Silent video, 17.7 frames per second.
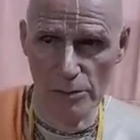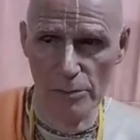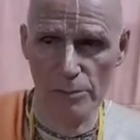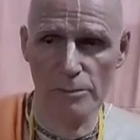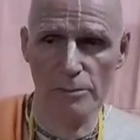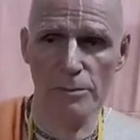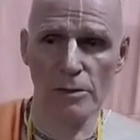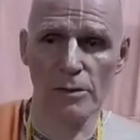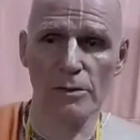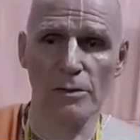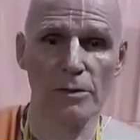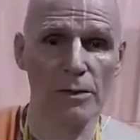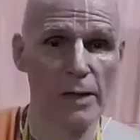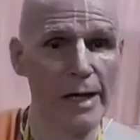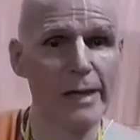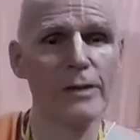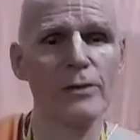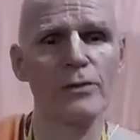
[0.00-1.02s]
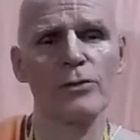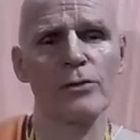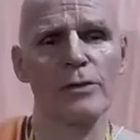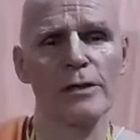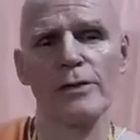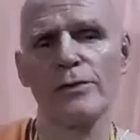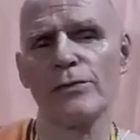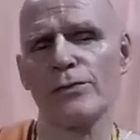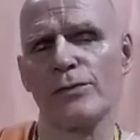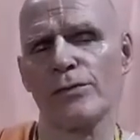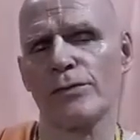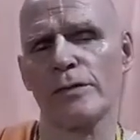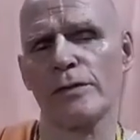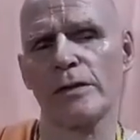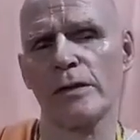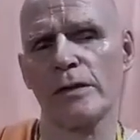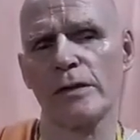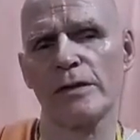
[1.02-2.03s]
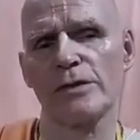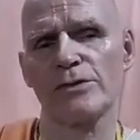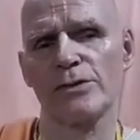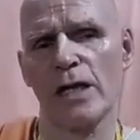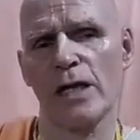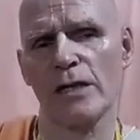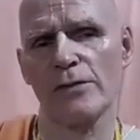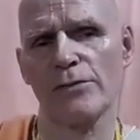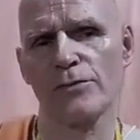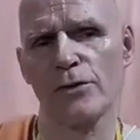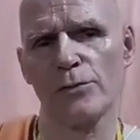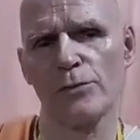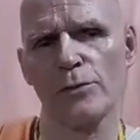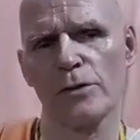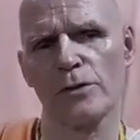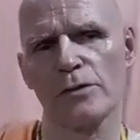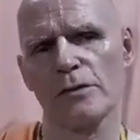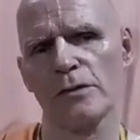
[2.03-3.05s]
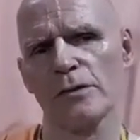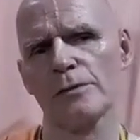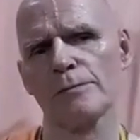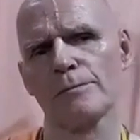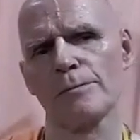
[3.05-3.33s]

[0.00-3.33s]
like to live in this kind of community,